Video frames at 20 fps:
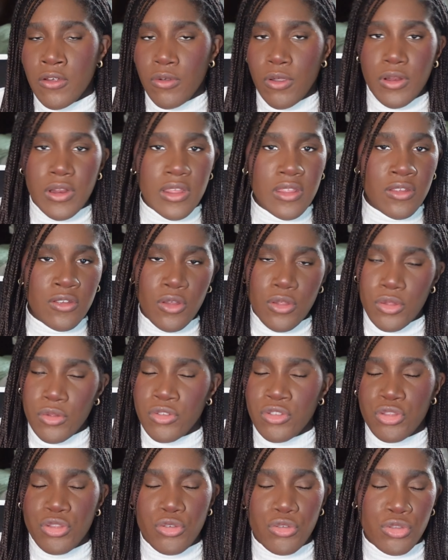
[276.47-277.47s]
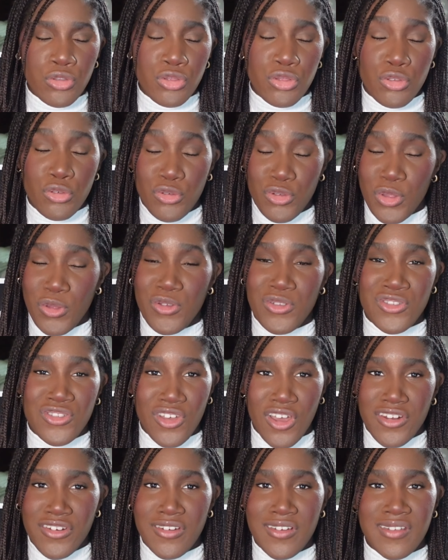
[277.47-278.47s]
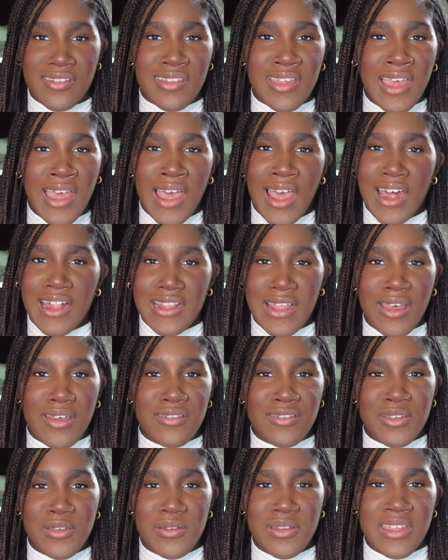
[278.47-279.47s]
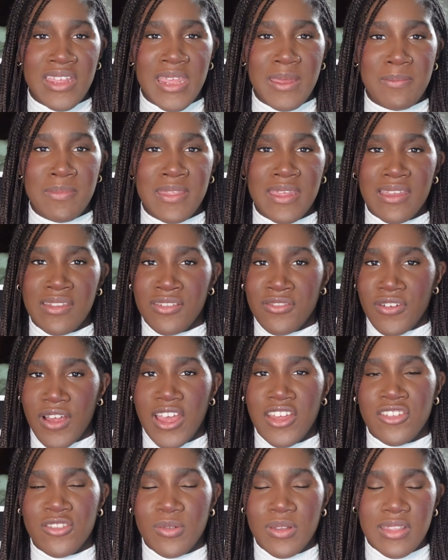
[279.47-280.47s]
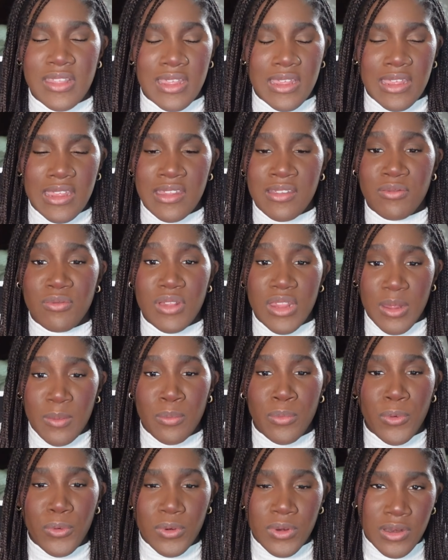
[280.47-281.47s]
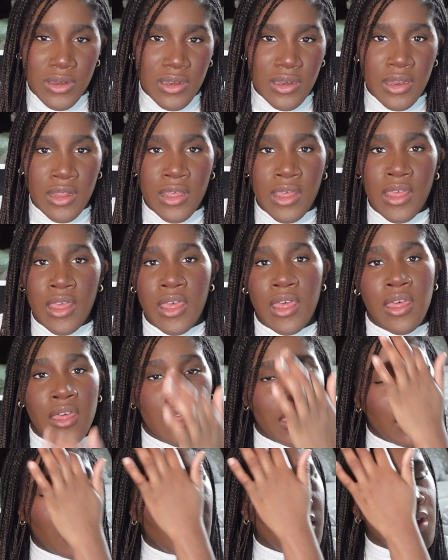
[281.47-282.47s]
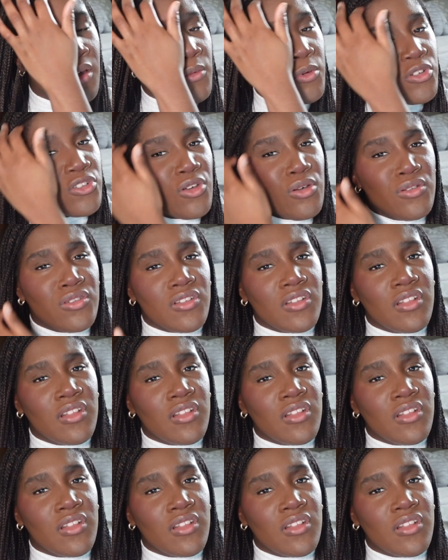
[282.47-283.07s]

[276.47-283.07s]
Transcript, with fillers: rotating through those, through, through those genres allows you to keep things fresh. I think it's really important. Which goes